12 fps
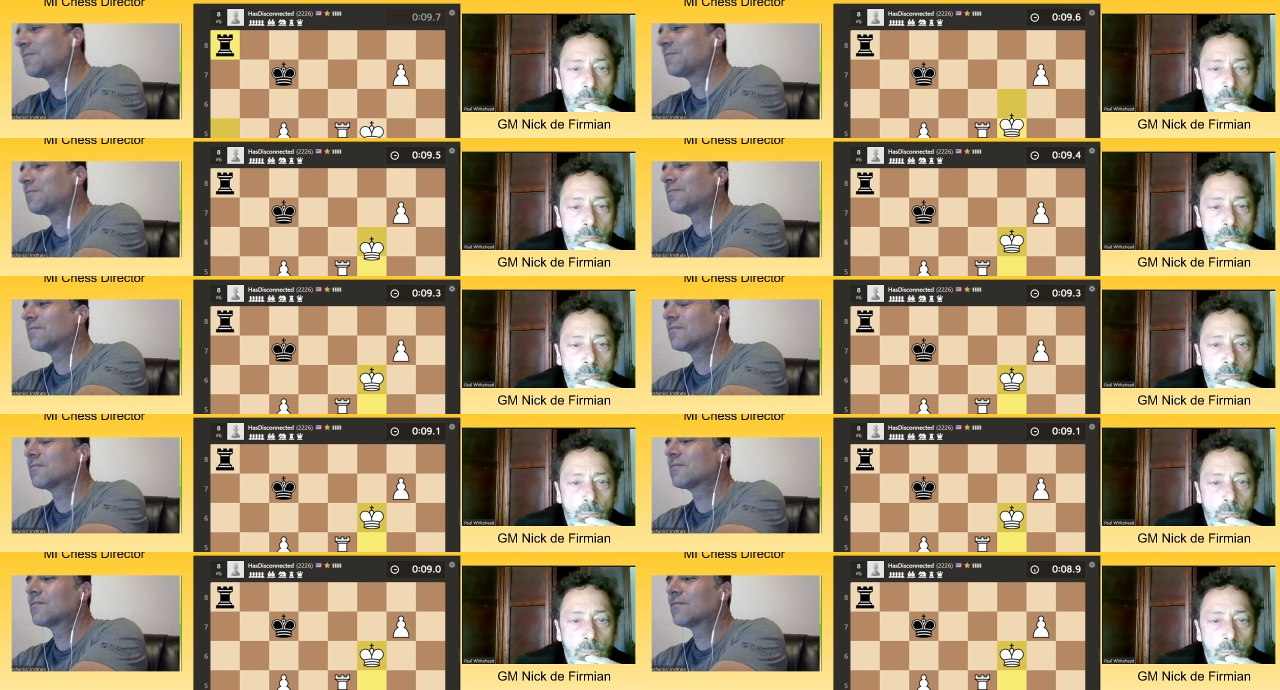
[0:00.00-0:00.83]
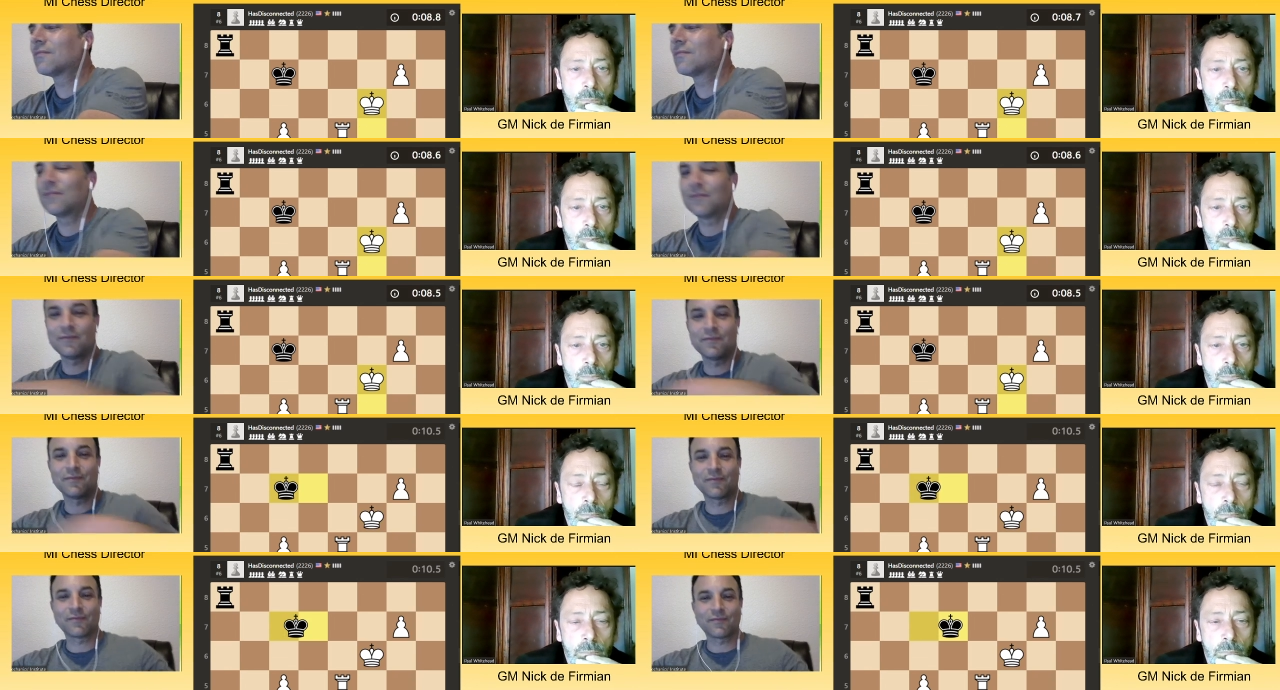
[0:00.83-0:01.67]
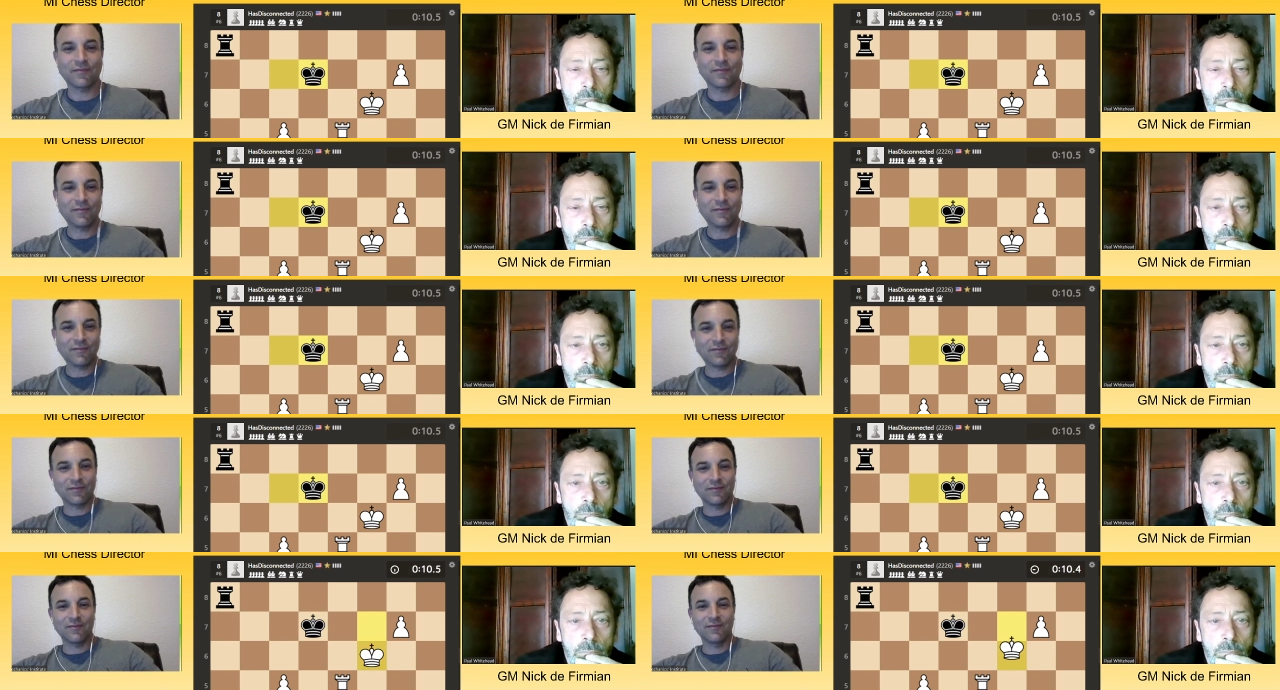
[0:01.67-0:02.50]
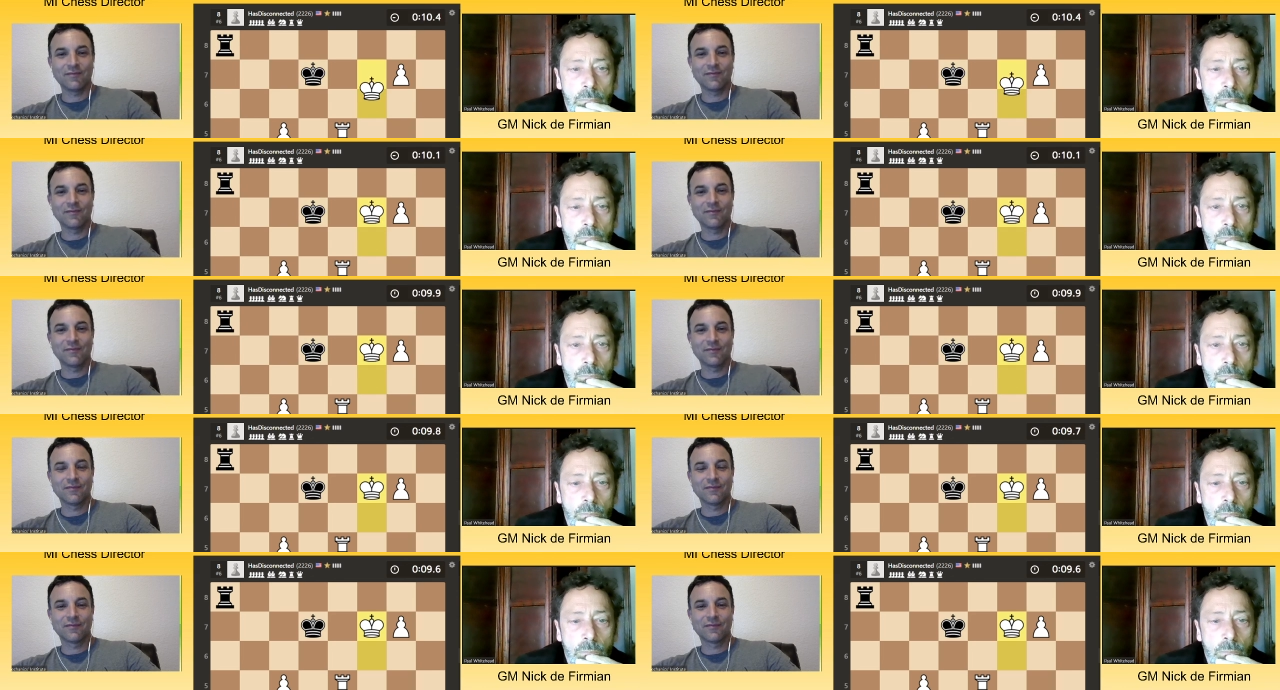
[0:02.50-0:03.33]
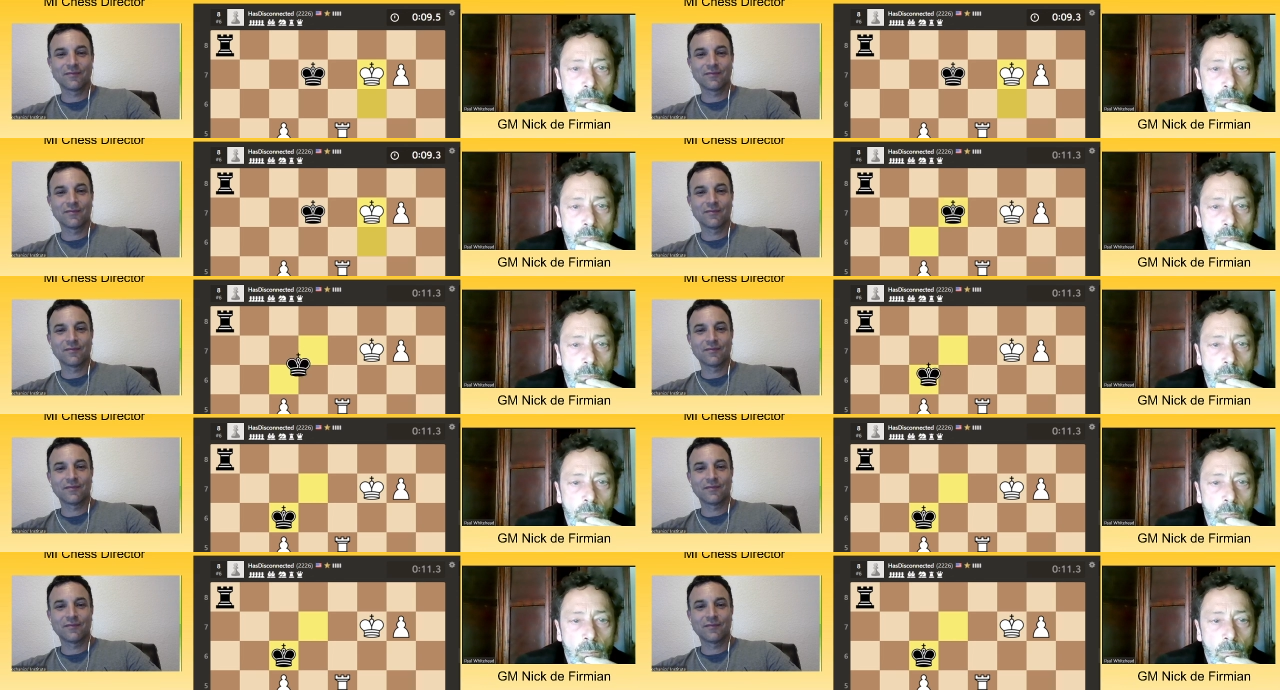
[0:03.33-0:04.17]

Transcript: Nobody speaks.